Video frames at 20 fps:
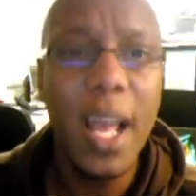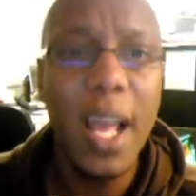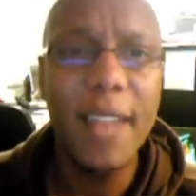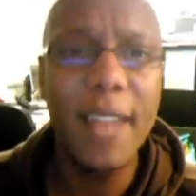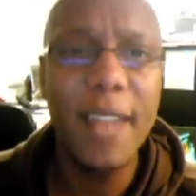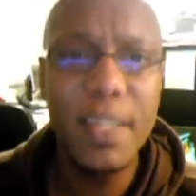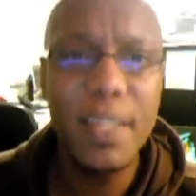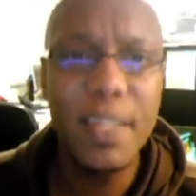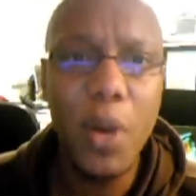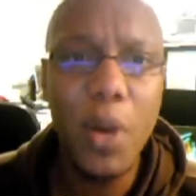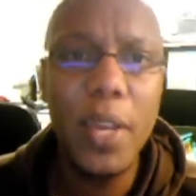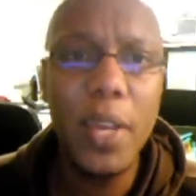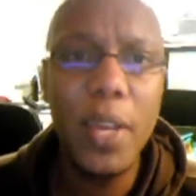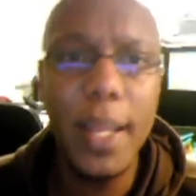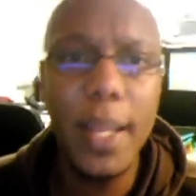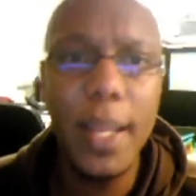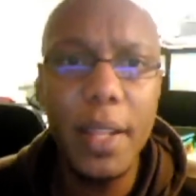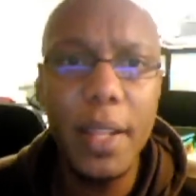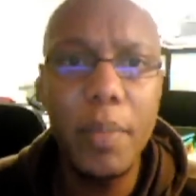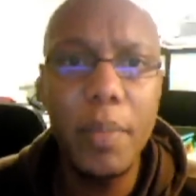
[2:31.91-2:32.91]
I've
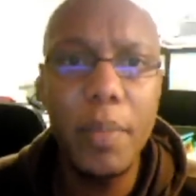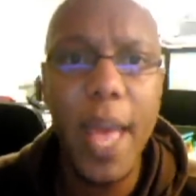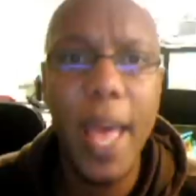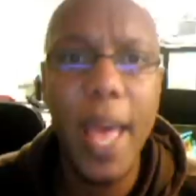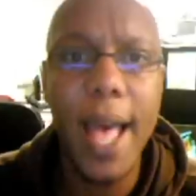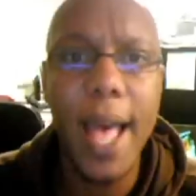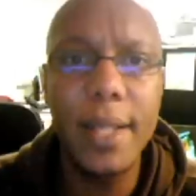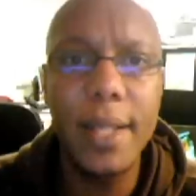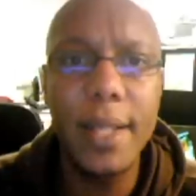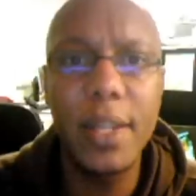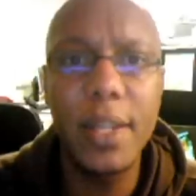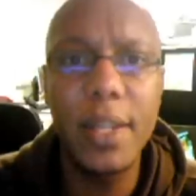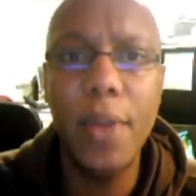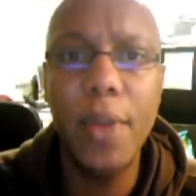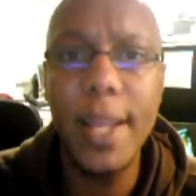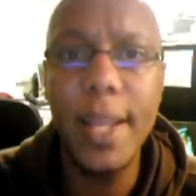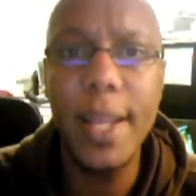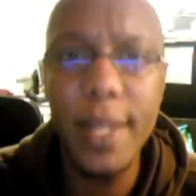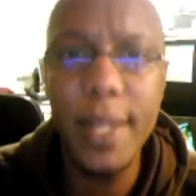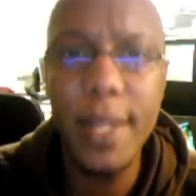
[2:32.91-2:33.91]
spoken in the past in
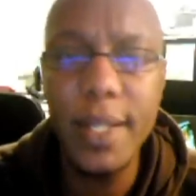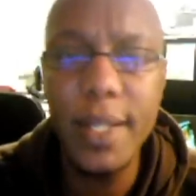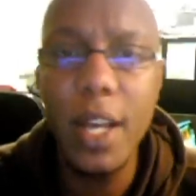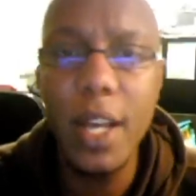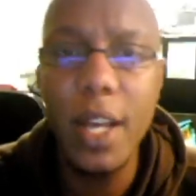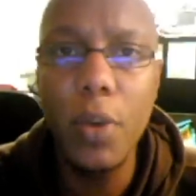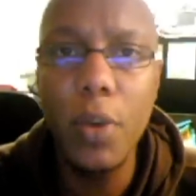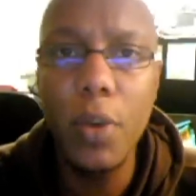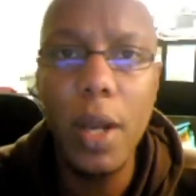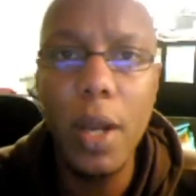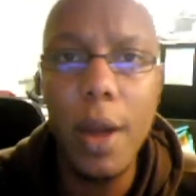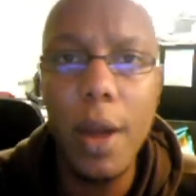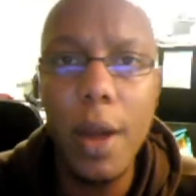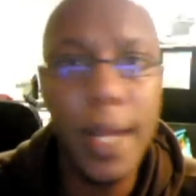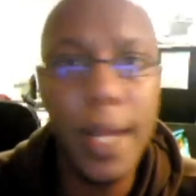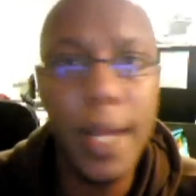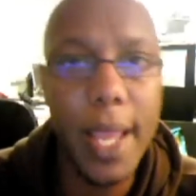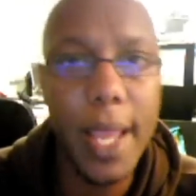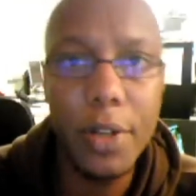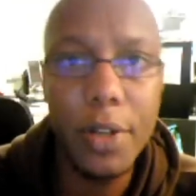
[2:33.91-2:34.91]
great detail
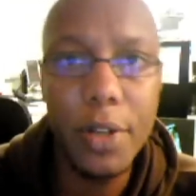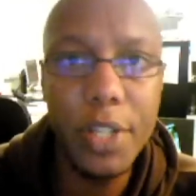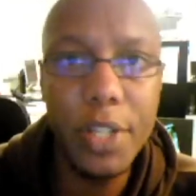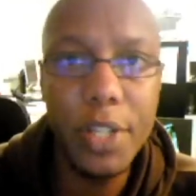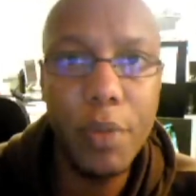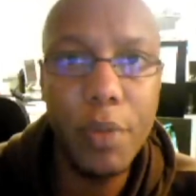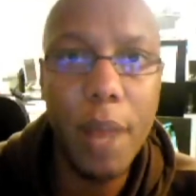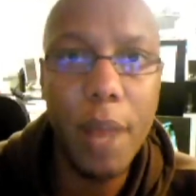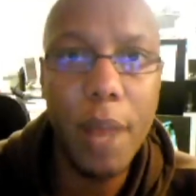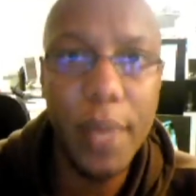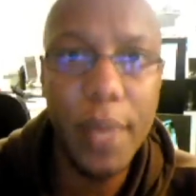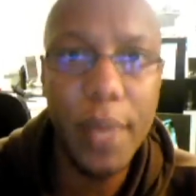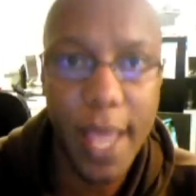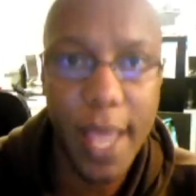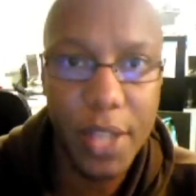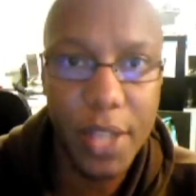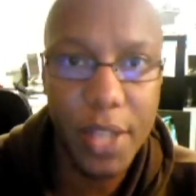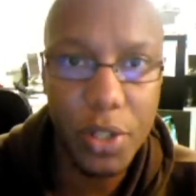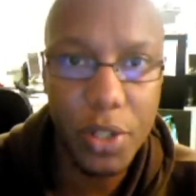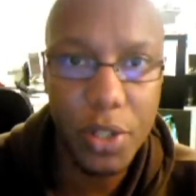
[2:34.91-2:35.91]
regarding energy
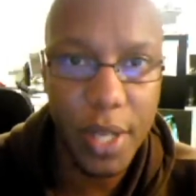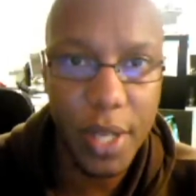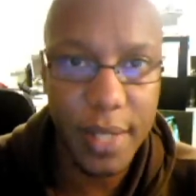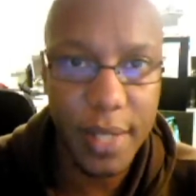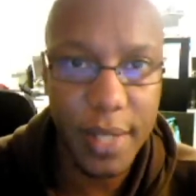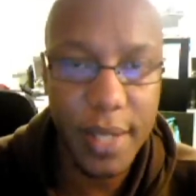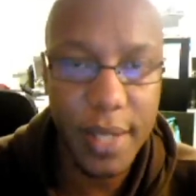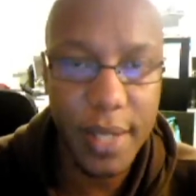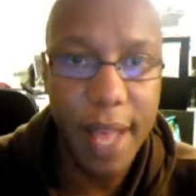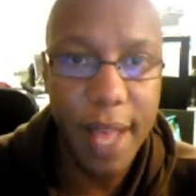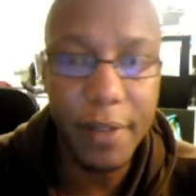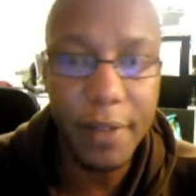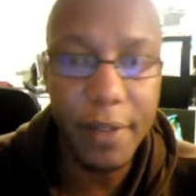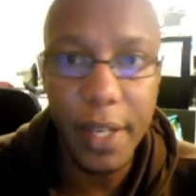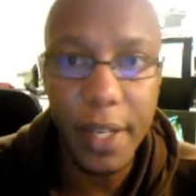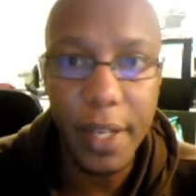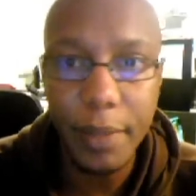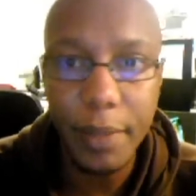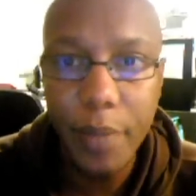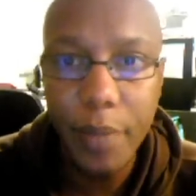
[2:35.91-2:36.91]
propagation and
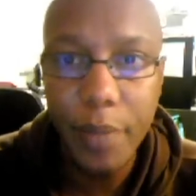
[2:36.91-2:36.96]
siphoning.